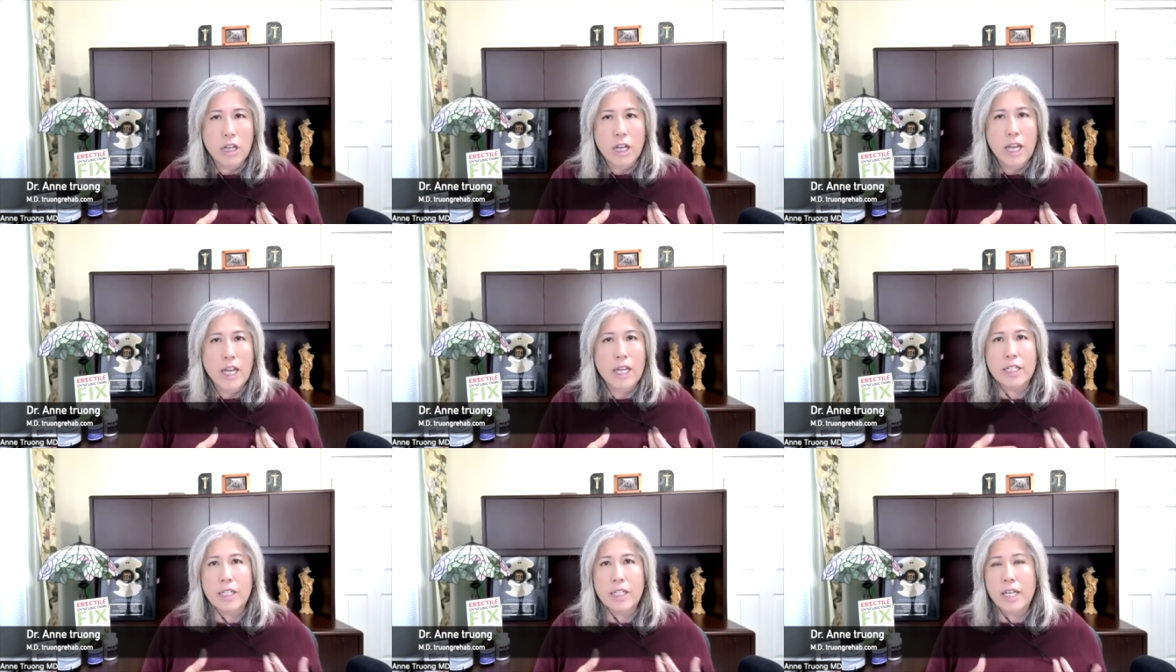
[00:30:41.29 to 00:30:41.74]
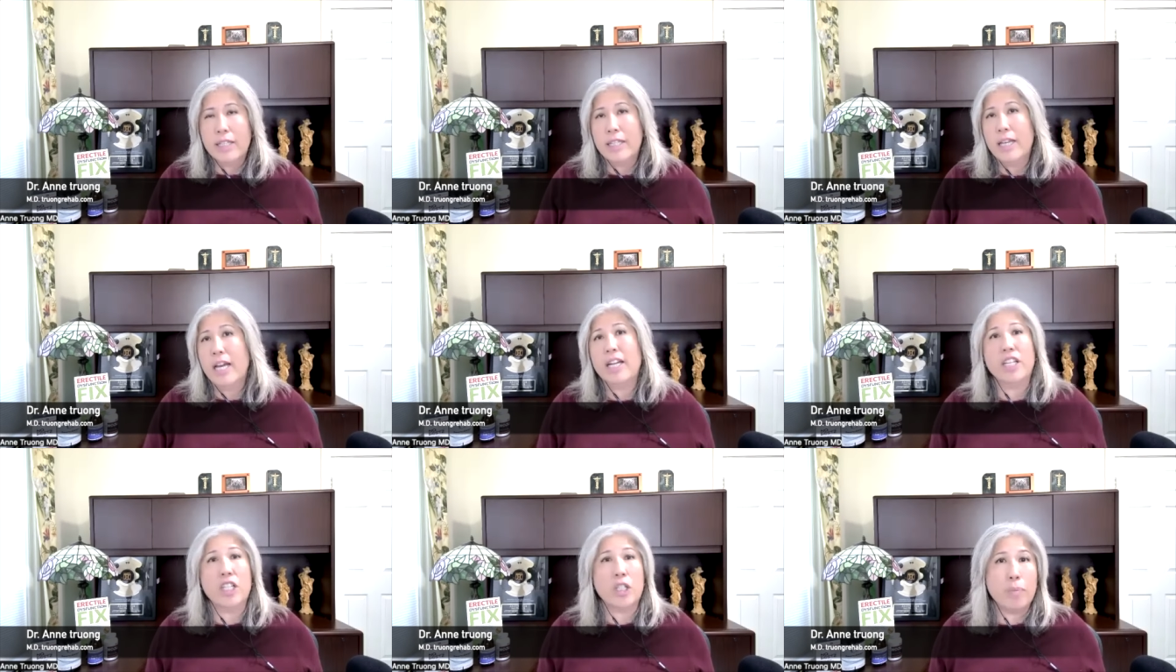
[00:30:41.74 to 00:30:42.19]
and and
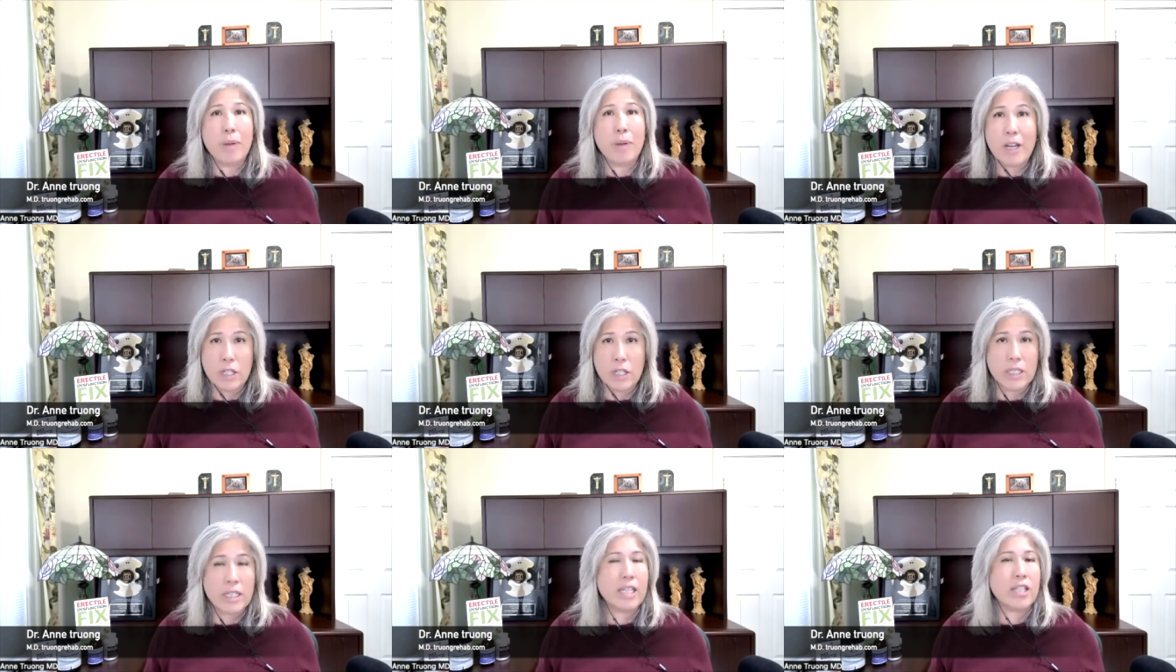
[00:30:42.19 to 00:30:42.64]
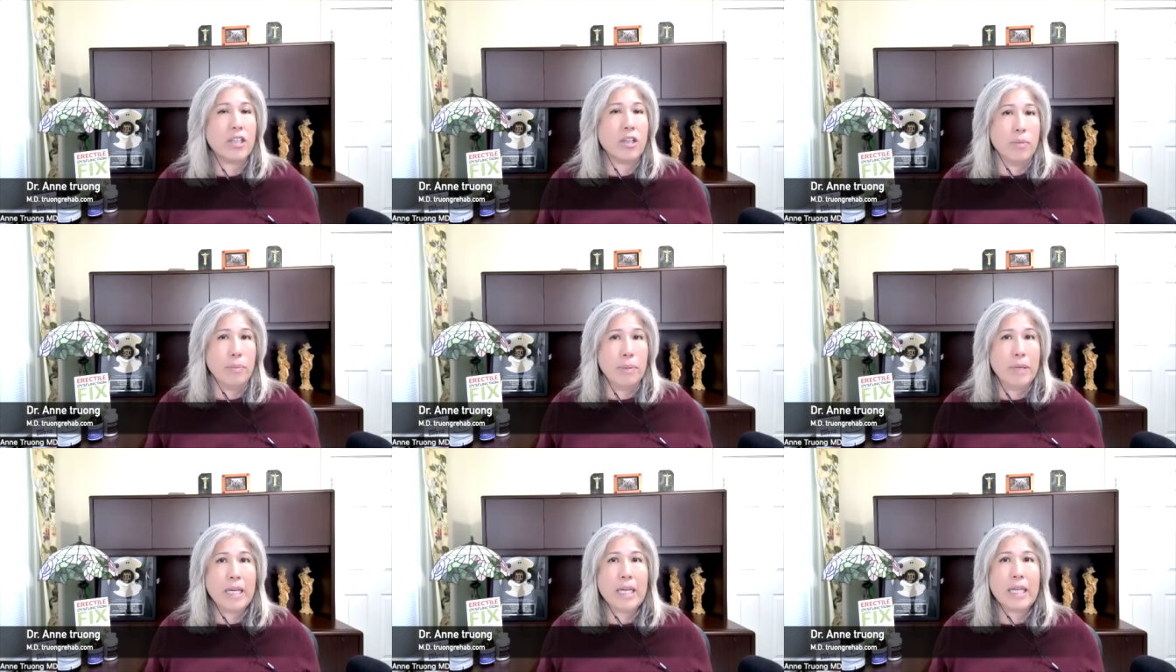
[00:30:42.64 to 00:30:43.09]
then especially in
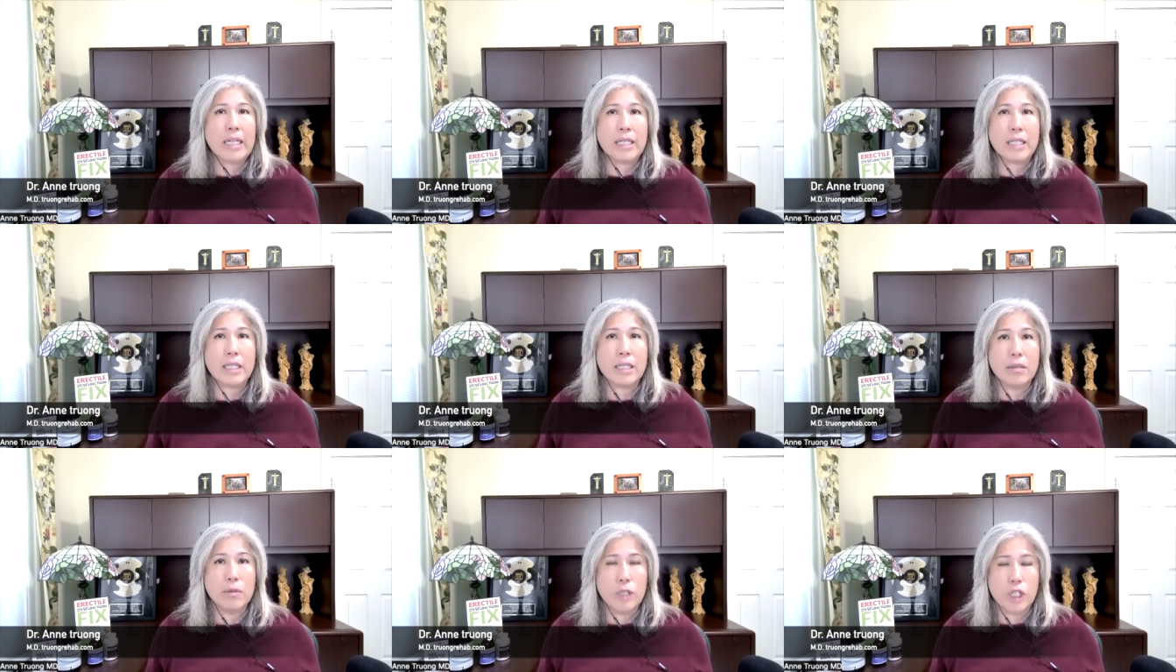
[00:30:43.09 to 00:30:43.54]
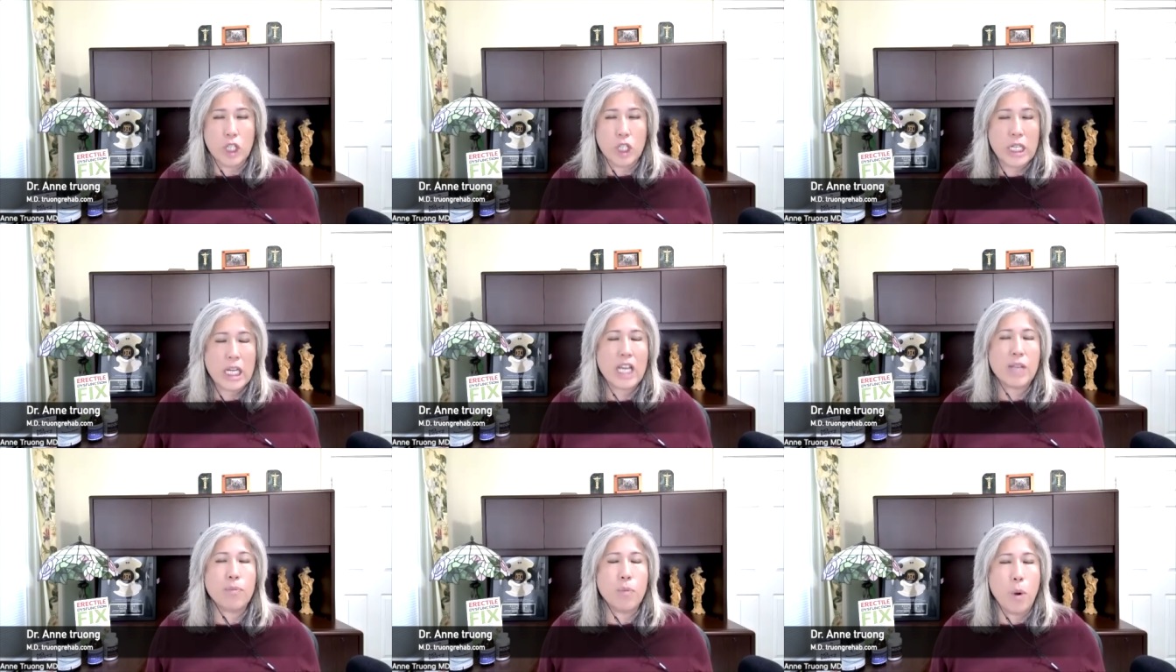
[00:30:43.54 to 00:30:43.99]
your penis, which
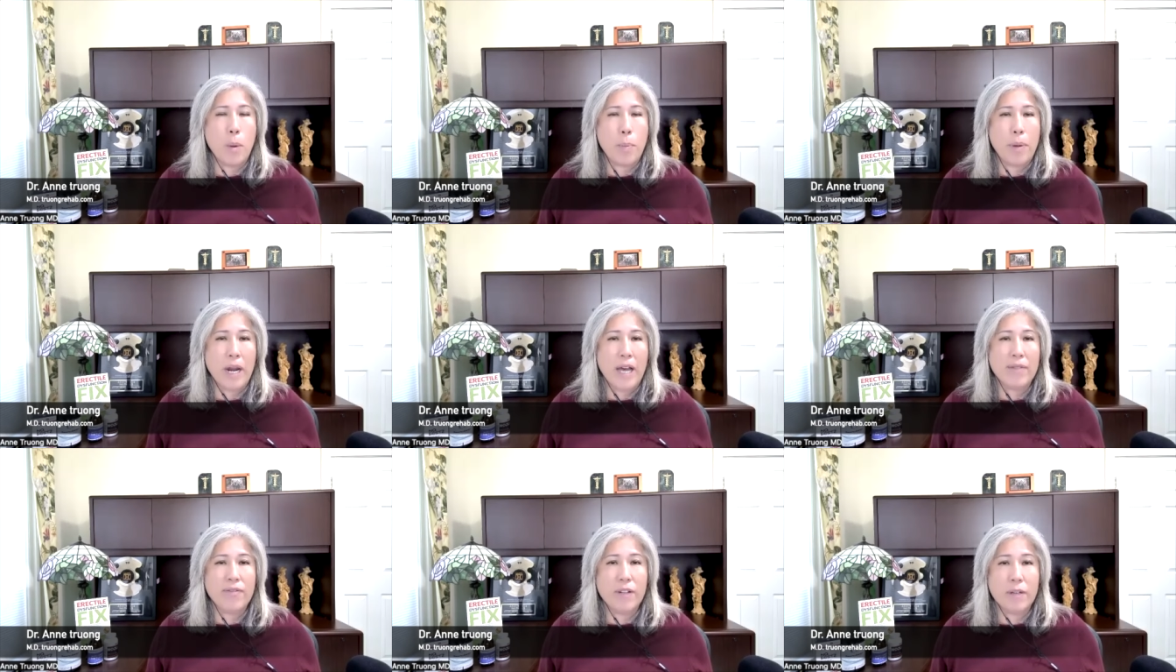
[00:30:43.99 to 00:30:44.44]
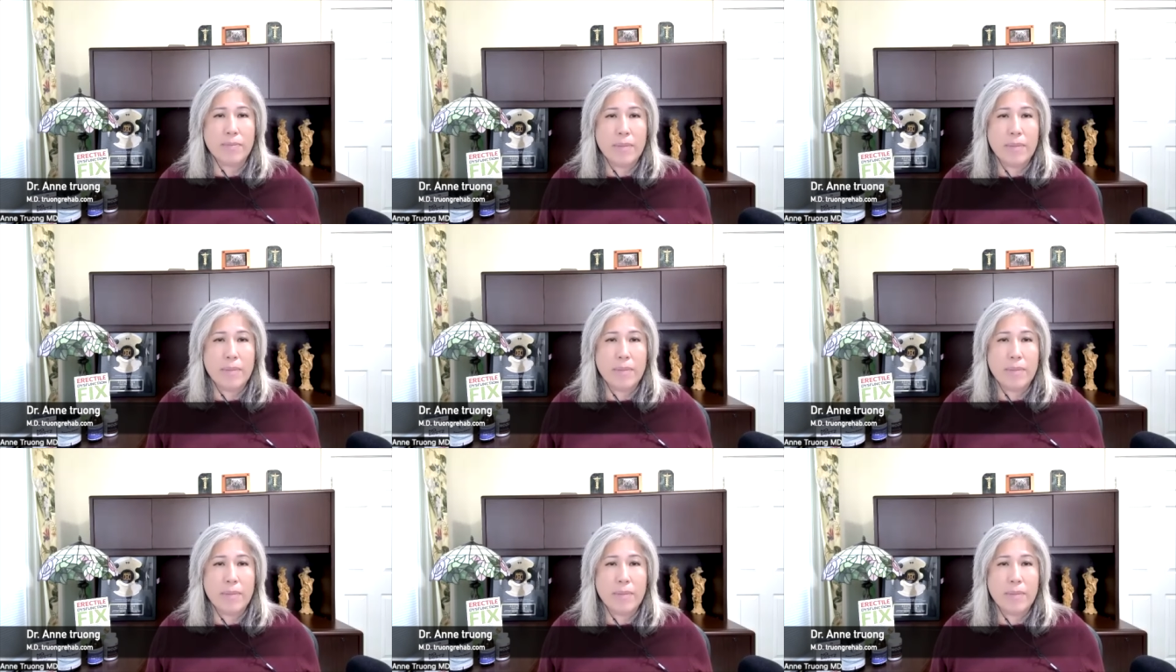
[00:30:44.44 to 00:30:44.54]
need more blood flow.